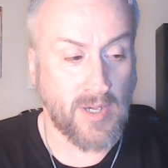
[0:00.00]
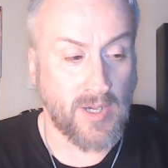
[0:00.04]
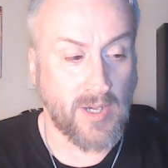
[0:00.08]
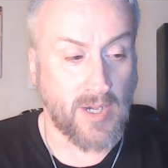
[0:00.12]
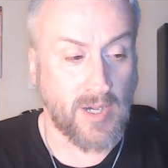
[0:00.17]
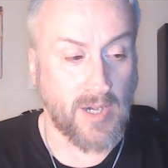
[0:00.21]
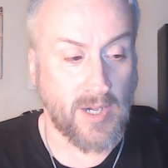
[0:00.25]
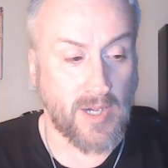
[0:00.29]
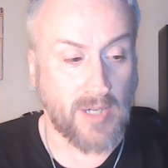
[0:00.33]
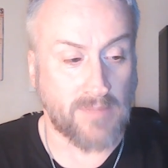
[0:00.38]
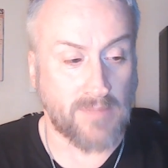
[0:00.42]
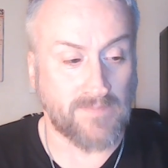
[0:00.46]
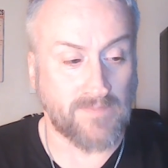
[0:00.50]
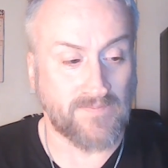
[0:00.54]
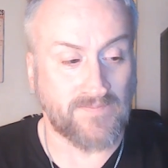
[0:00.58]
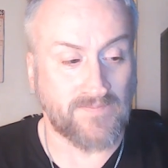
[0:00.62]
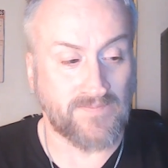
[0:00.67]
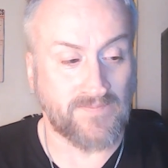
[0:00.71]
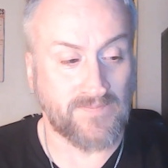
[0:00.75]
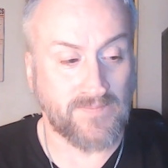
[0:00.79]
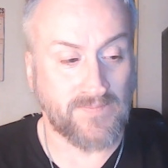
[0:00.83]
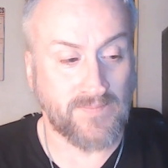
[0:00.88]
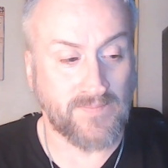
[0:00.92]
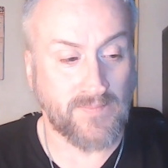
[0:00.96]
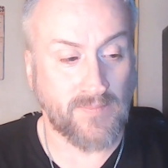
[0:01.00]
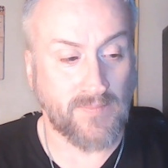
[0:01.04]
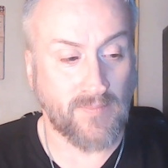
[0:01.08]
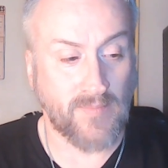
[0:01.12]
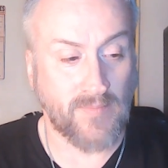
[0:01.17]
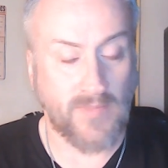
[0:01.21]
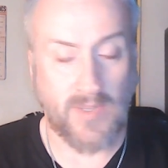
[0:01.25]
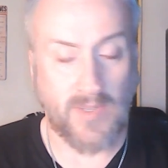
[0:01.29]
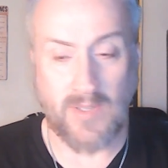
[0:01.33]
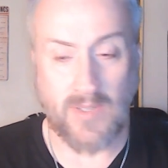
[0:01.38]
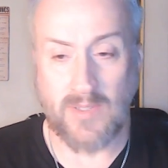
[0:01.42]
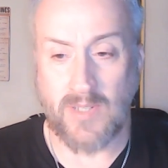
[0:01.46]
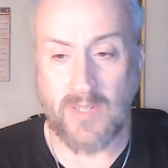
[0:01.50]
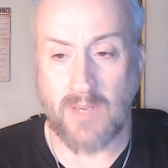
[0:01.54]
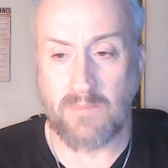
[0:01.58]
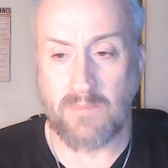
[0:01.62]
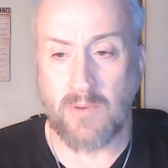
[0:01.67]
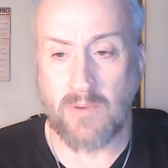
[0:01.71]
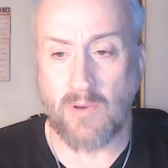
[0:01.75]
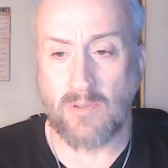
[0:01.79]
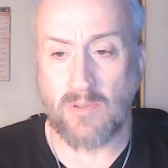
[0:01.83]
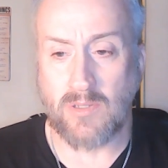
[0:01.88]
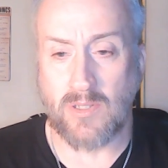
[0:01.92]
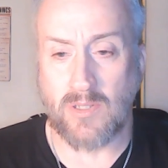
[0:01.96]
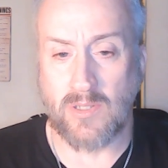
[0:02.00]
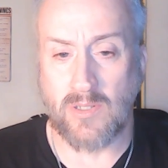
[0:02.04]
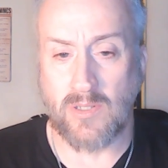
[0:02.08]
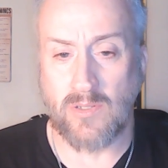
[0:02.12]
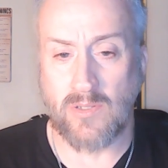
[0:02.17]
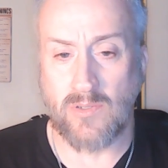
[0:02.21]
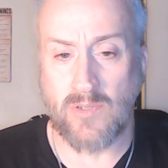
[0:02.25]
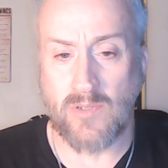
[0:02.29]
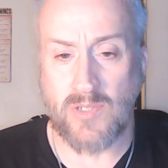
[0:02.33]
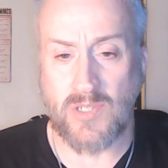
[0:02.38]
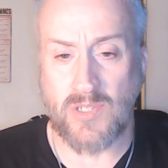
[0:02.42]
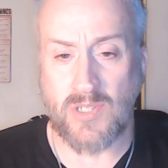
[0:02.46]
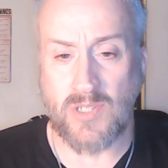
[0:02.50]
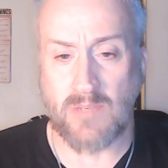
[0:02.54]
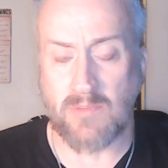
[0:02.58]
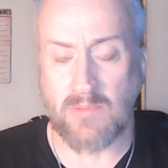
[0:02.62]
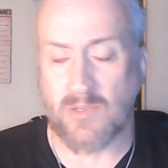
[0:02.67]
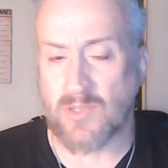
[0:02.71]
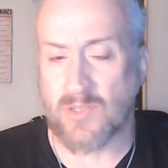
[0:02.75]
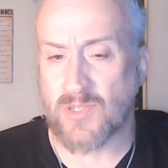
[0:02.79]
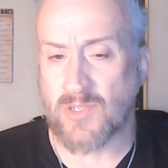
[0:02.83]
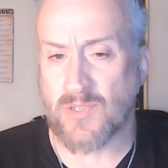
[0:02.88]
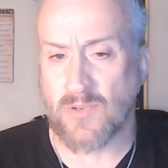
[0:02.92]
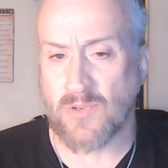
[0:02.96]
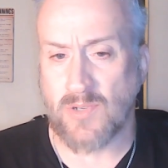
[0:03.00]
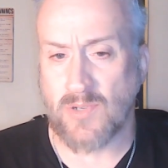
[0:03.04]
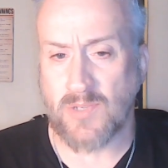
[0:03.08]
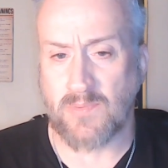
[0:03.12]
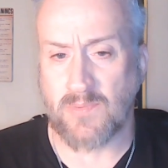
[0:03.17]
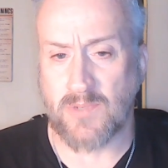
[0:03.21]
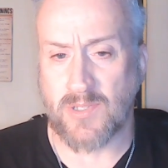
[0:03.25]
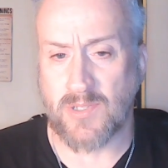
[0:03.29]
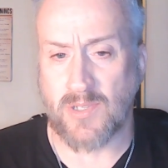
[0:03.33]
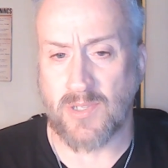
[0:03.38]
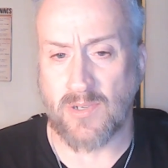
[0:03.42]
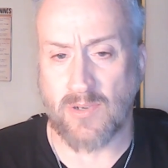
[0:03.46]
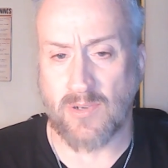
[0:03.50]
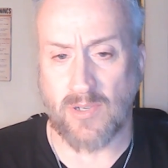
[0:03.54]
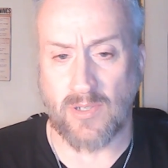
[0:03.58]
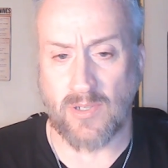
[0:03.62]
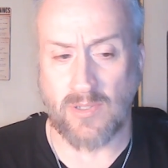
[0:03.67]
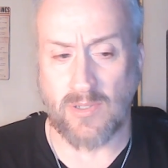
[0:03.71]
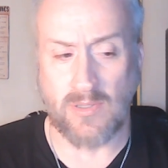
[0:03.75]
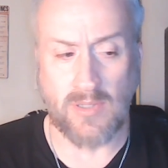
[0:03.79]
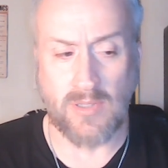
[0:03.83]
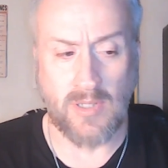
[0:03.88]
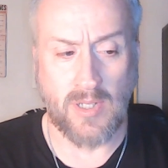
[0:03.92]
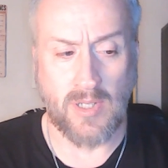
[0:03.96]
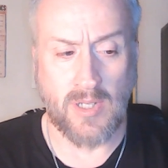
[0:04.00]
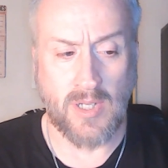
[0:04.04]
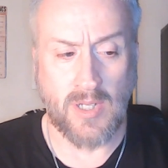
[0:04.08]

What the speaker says: They both use similar source material,